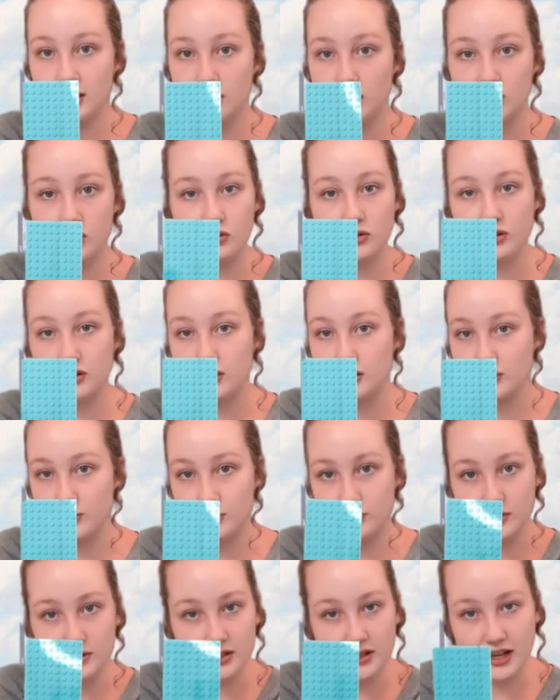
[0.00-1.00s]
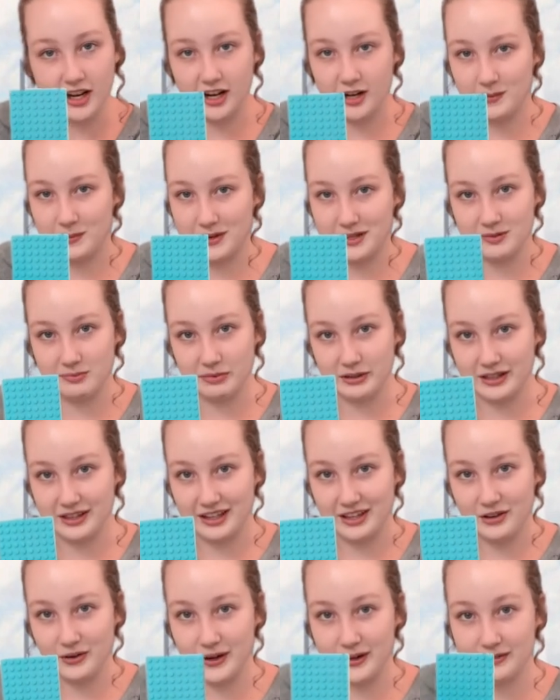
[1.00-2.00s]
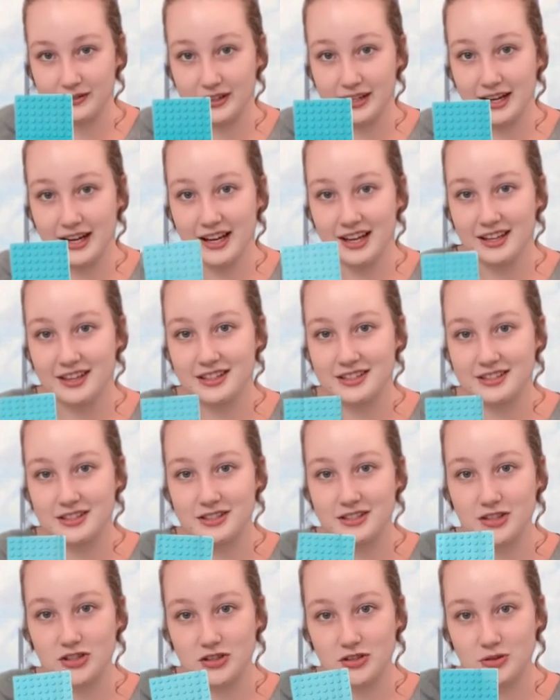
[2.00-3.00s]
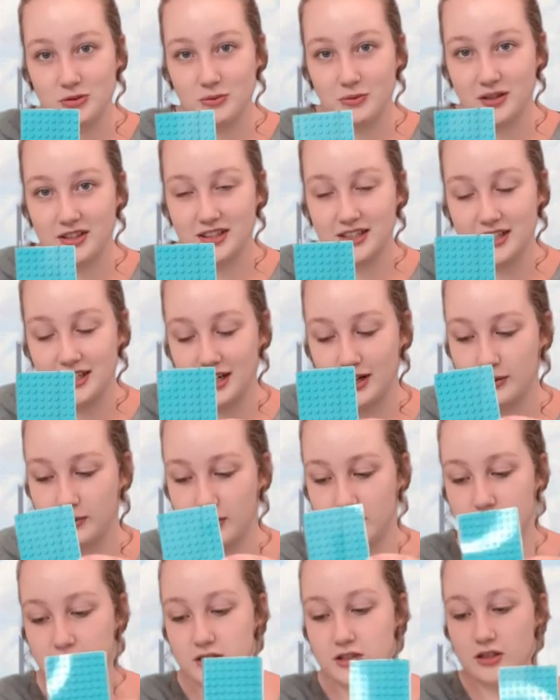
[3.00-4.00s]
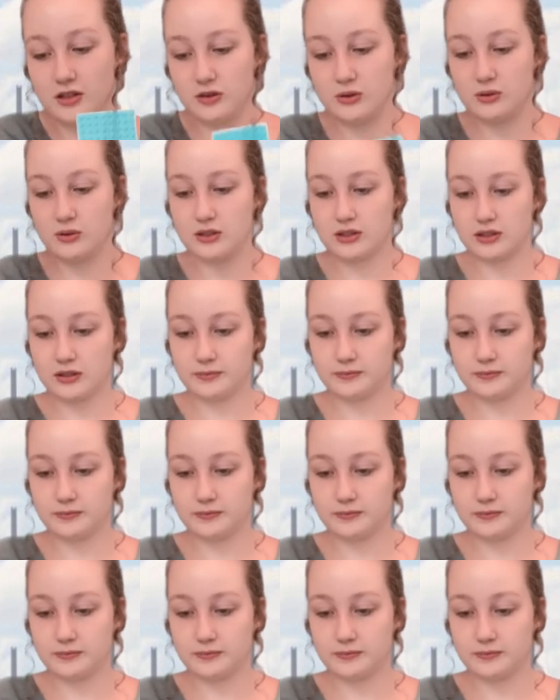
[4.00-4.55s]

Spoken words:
You can use any base plate that you have on hand. This is just the one that I wanted to use.